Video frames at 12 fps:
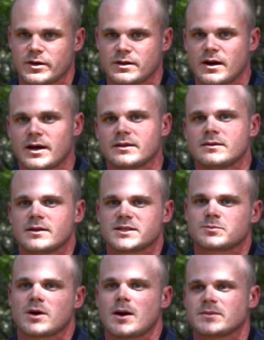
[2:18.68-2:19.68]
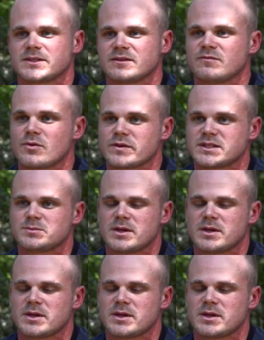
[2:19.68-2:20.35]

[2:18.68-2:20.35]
what God is promising for these